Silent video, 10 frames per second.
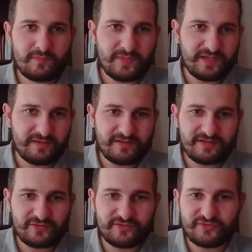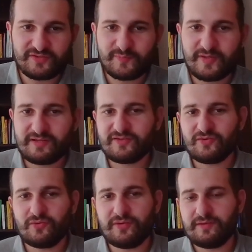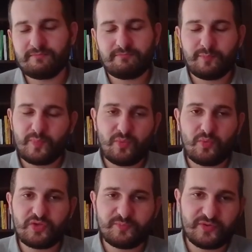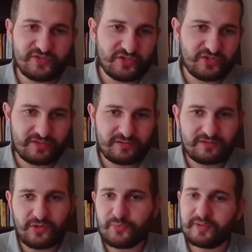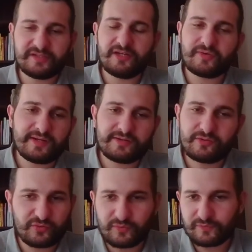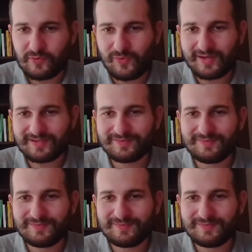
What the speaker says: And there is also this pin, so worse position, down materia, not good for white.